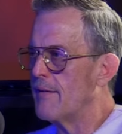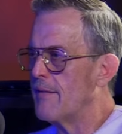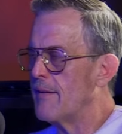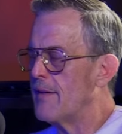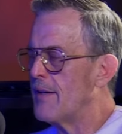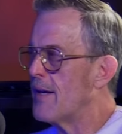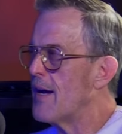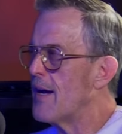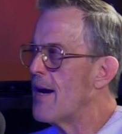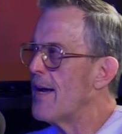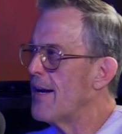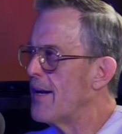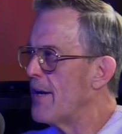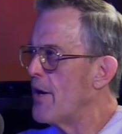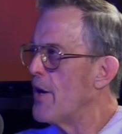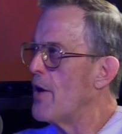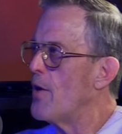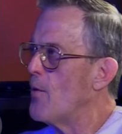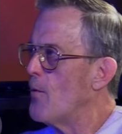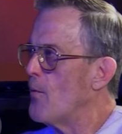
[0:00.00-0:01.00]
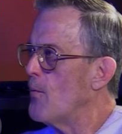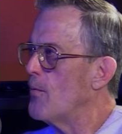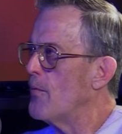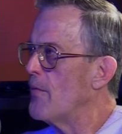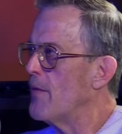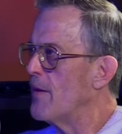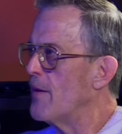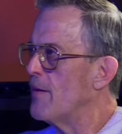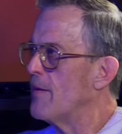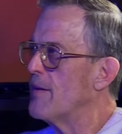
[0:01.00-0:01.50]
you kind of know
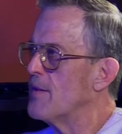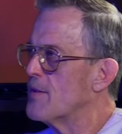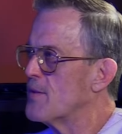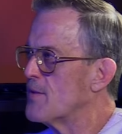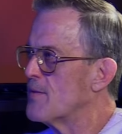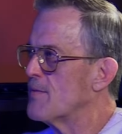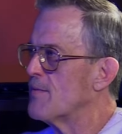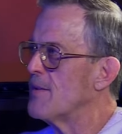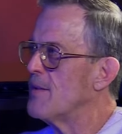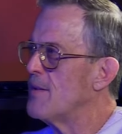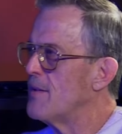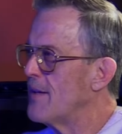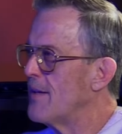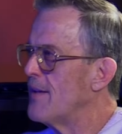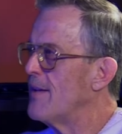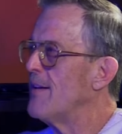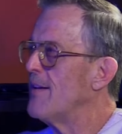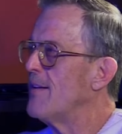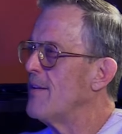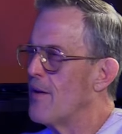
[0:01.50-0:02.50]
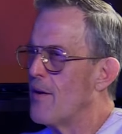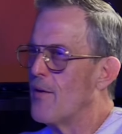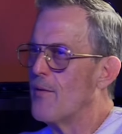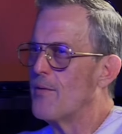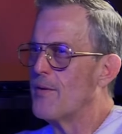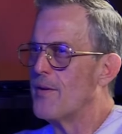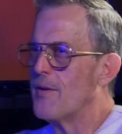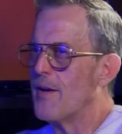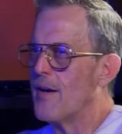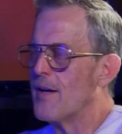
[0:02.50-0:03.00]
that it's, you
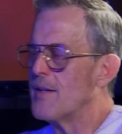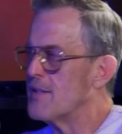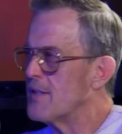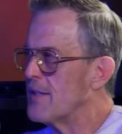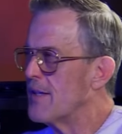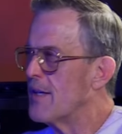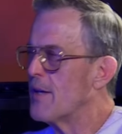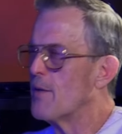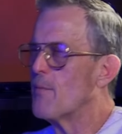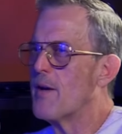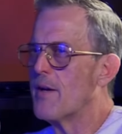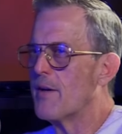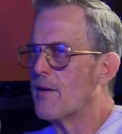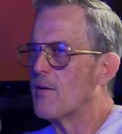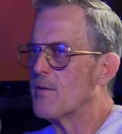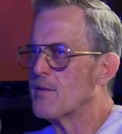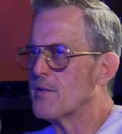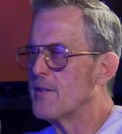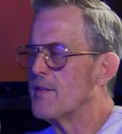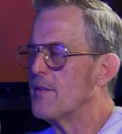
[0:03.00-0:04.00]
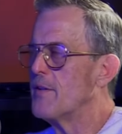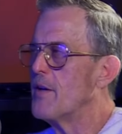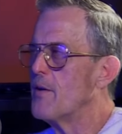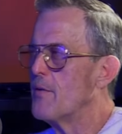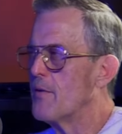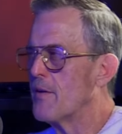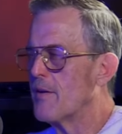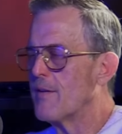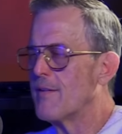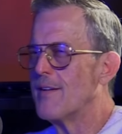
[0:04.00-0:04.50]
guys, you get around it closer, you
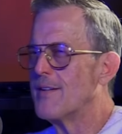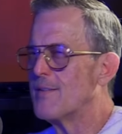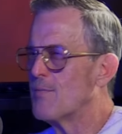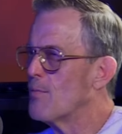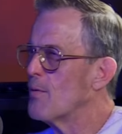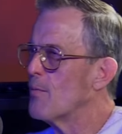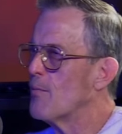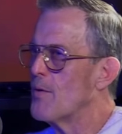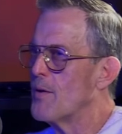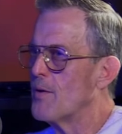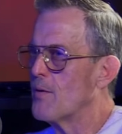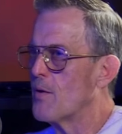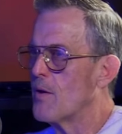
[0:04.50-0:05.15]
know that we're real